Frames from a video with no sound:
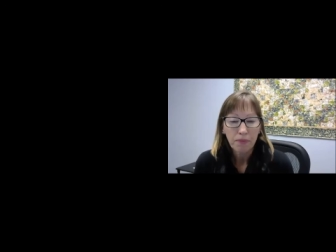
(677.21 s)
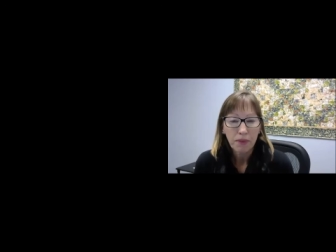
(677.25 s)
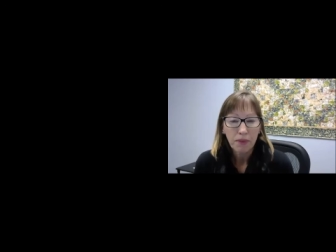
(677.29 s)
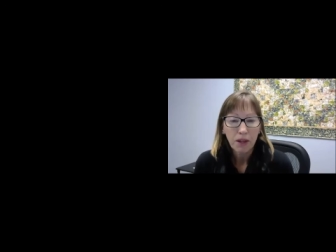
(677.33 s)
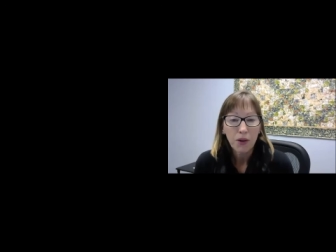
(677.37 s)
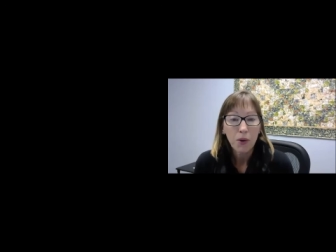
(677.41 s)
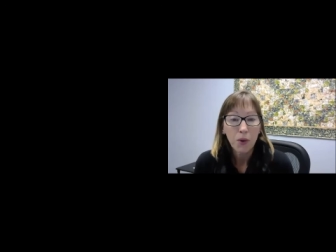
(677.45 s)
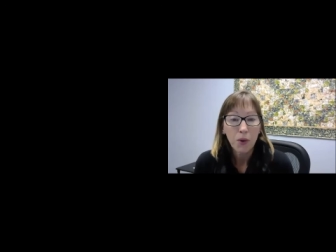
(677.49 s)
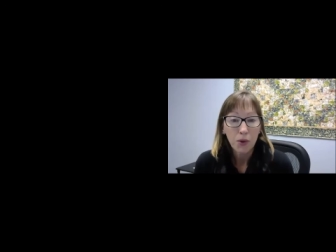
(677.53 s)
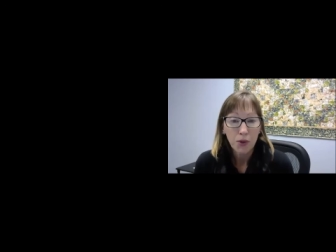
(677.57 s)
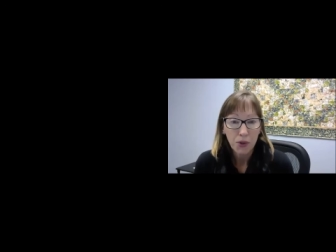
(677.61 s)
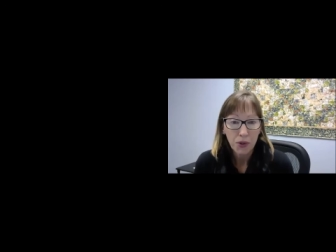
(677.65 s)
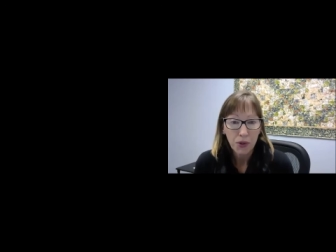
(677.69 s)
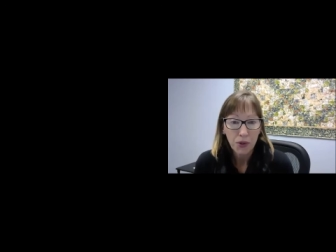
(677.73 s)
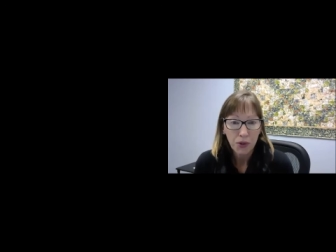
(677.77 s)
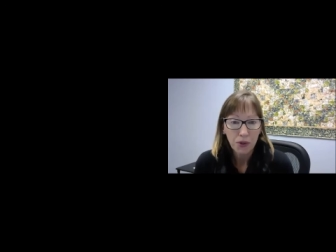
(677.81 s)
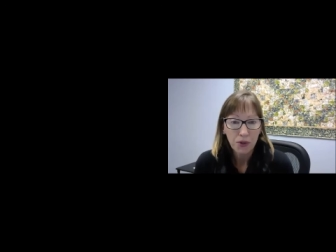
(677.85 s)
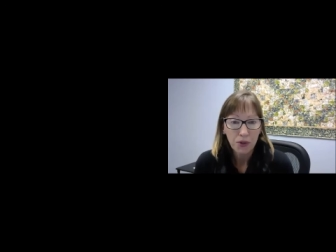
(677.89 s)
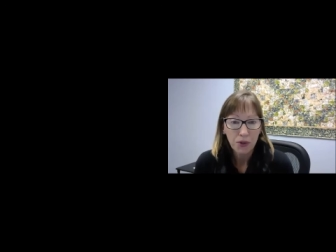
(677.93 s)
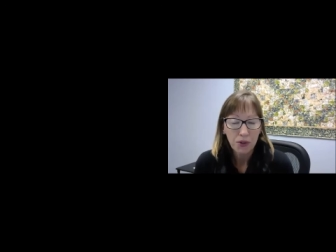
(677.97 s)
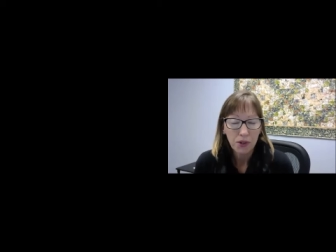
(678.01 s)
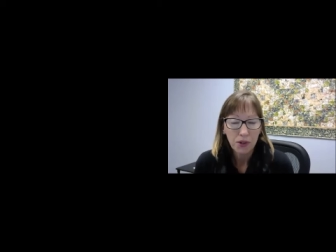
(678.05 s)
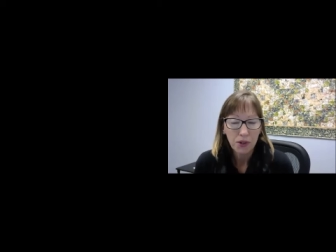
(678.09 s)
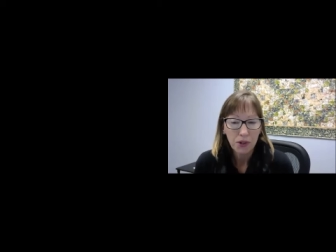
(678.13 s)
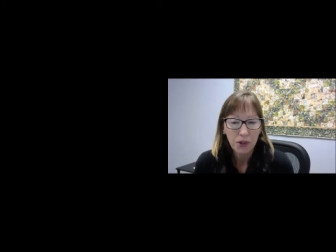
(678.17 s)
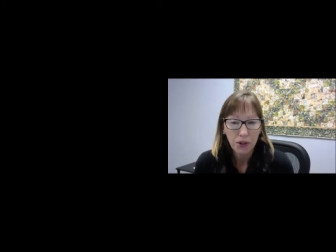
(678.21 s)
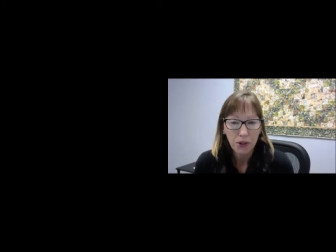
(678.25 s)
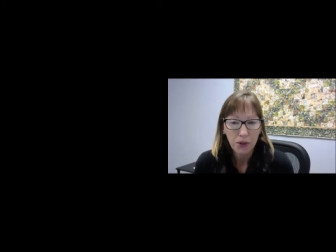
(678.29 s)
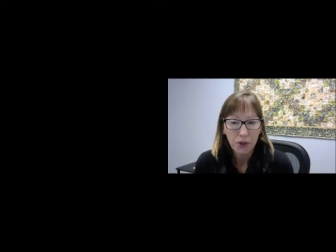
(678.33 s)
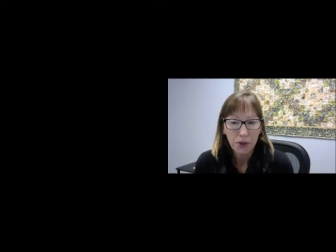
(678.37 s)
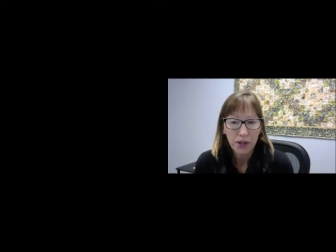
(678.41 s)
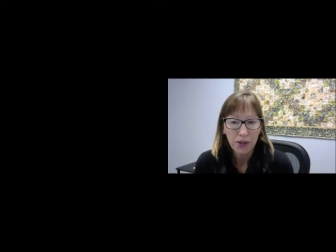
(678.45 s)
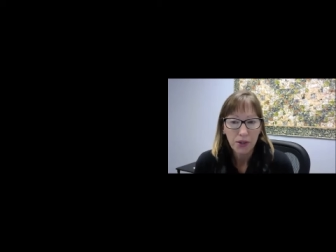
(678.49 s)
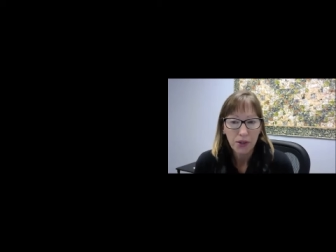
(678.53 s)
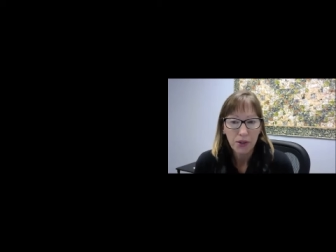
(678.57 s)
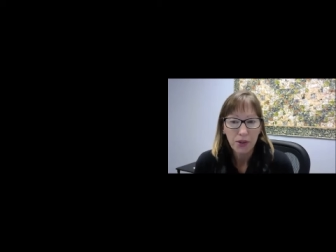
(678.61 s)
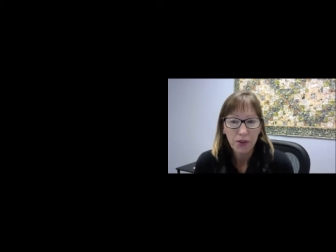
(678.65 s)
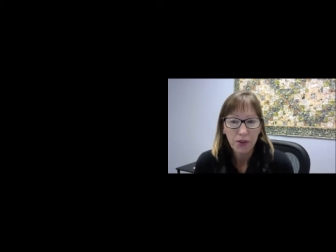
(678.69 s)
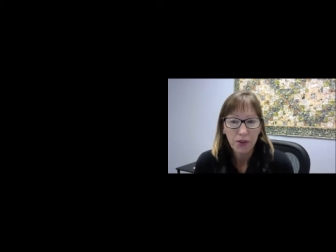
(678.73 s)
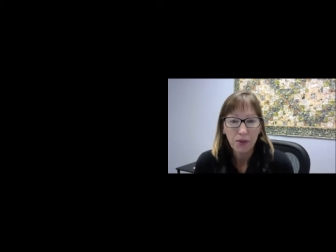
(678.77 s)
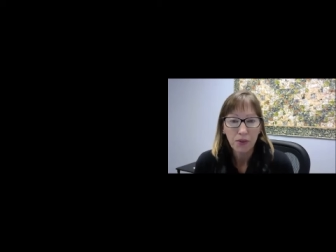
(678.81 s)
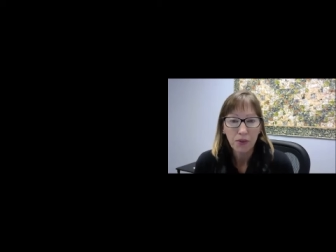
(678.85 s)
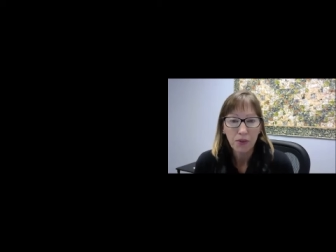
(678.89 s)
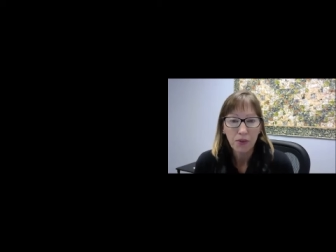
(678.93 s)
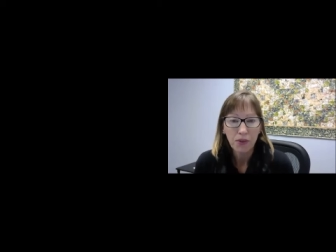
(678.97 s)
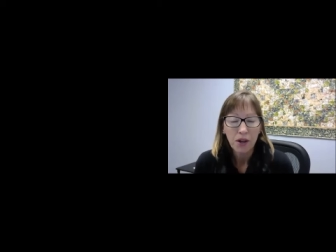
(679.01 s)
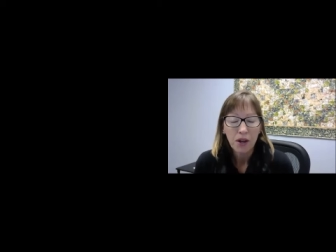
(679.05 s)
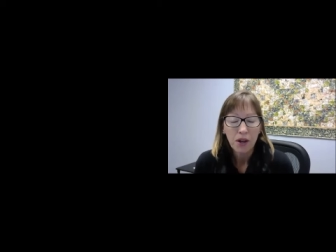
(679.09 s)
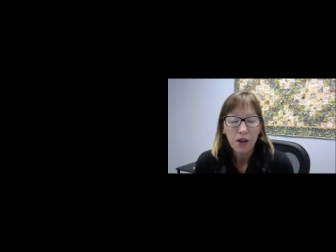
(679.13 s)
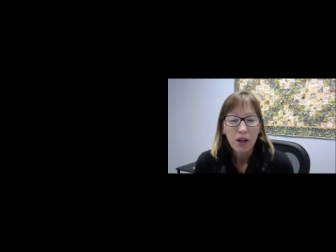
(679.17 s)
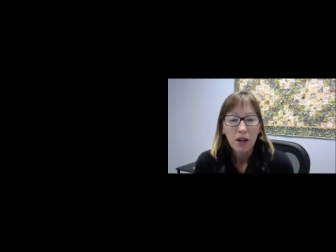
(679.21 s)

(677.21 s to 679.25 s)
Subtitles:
your students and your grad students.